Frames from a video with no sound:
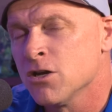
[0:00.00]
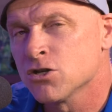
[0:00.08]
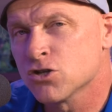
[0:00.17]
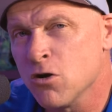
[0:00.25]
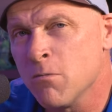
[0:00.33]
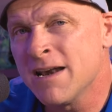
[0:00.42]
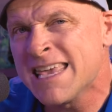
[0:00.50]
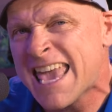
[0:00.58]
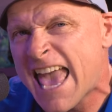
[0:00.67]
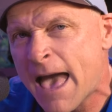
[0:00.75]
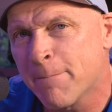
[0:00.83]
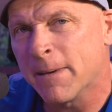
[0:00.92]
so
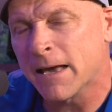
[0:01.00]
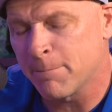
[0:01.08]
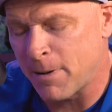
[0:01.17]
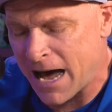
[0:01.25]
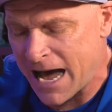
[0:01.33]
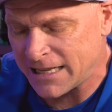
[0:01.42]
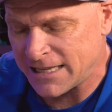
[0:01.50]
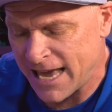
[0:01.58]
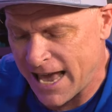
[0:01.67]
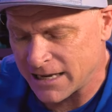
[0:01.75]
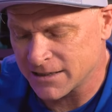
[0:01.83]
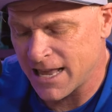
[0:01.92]
many epic
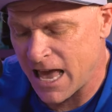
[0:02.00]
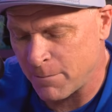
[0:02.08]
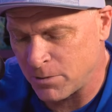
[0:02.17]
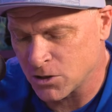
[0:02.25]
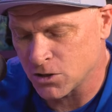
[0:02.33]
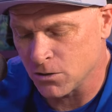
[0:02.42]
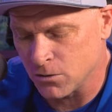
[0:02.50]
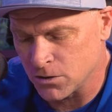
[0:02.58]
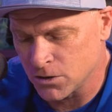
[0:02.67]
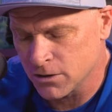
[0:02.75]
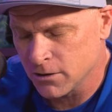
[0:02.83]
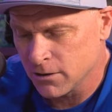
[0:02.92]
podcast
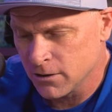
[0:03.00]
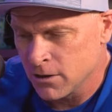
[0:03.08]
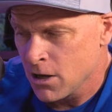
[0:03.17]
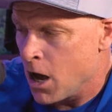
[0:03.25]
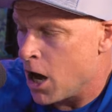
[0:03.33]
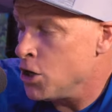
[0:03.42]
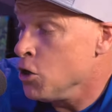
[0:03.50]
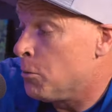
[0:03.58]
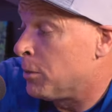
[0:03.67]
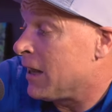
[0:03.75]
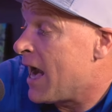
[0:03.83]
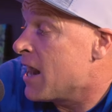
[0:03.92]
episodes a new
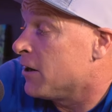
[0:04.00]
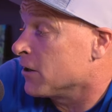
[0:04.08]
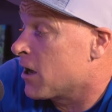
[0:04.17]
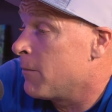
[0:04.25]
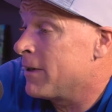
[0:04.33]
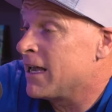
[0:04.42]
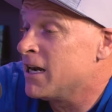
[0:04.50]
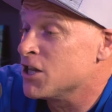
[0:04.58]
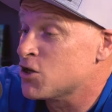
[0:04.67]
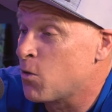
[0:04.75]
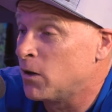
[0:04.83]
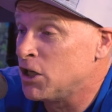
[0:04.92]
planner coming into
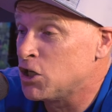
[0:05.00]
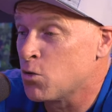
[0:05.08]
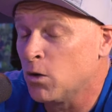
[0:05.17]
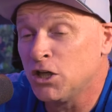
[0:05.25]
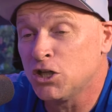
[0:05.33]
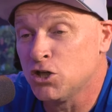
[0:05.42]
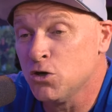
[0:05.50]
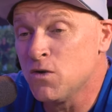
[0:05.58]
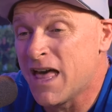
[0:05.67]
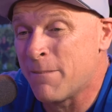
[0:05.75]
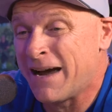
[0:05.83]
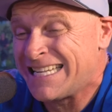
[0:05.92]
2022
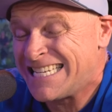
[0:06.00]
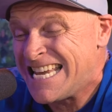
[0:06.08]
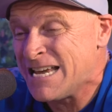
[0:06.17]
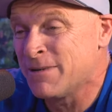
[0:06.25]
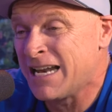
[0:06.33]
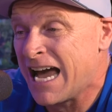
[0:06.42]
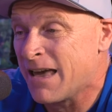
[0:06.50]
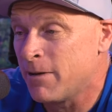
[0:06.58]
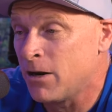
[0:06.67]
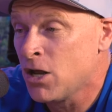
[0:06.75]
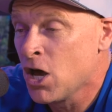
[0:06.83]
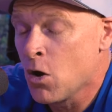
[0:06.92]
that my team and I have
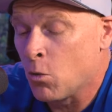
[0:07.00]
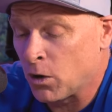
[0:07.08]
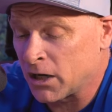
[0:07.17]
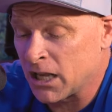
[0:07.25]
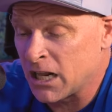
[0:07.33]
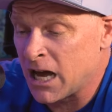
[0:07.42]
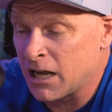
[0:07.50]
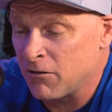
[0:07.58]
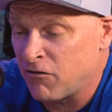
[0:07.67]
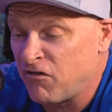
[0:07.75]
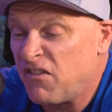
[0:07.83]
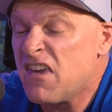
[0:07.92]
been working on
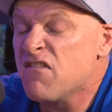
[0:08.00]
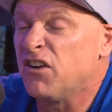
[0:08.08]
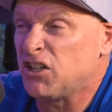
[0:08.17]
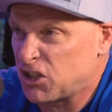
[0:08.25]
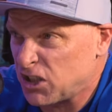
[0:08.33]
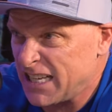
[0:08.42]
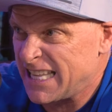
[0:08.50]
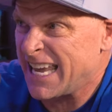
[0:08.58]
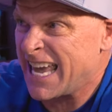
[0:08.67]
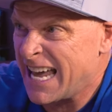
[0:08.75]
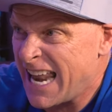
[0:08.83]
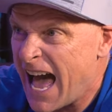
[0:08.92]
feverishly to
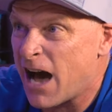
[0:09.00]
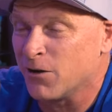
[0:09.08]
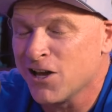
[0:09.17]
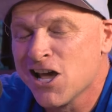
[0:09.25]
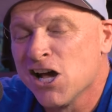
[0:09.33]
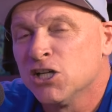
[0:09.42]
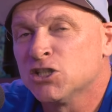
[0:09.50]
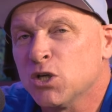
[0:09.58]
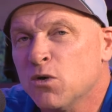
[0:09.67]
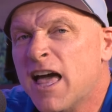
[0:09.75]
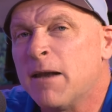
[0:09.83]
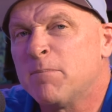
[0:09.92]
get out
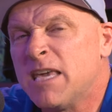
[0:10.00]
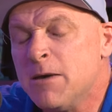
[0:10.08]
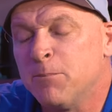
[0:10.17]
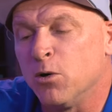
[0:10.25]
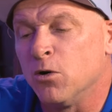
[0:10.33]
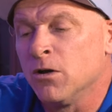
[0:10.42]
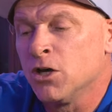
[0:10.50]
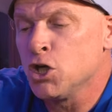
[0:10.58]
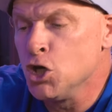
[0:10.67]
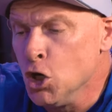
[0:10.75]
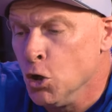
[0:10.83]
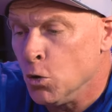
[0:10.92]
so that people,
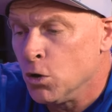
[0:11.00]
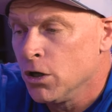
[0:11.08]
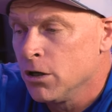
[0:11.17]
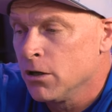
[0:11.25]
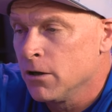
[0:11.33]
you,